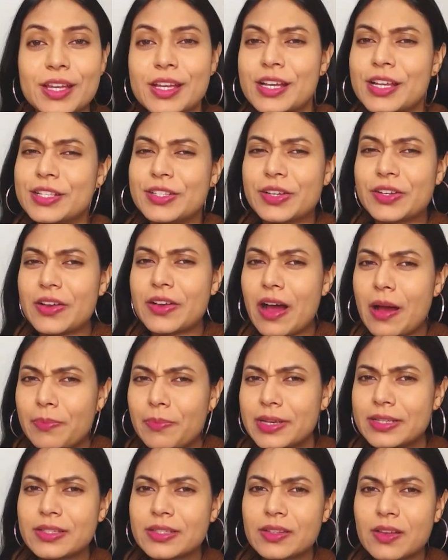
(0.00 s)
So
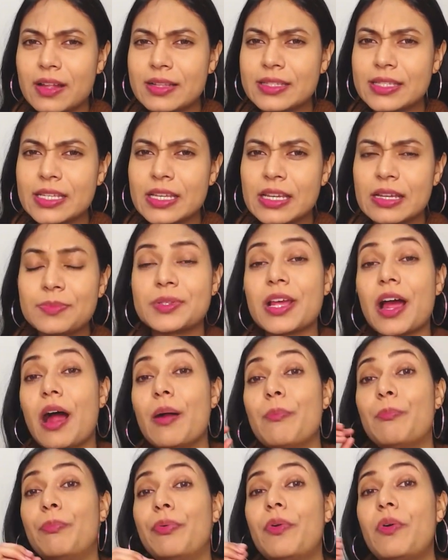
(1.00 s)
complex concepts
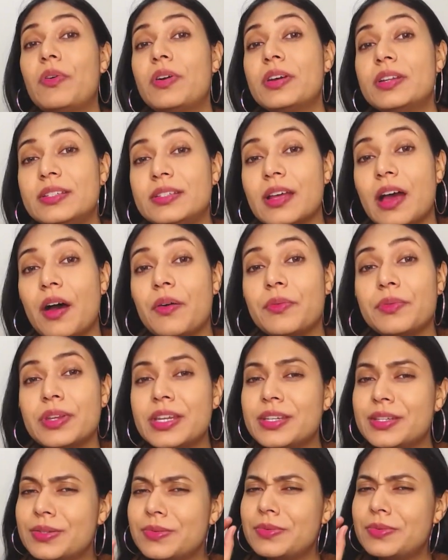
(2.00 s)
are broken
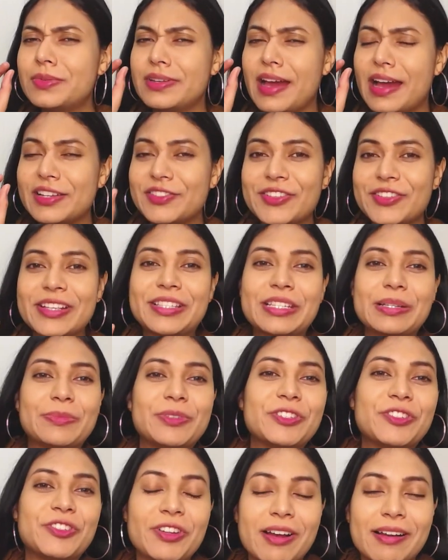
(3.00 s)
down into
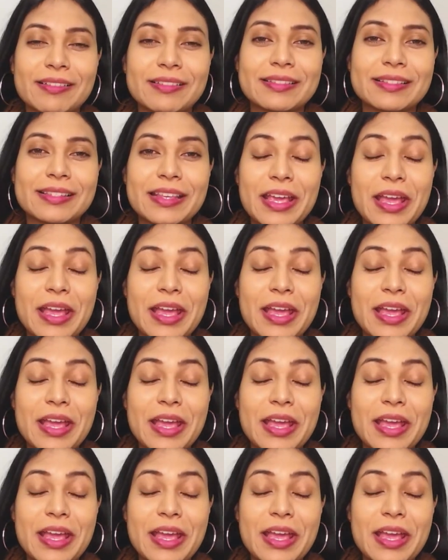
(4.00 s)
digestible chunks,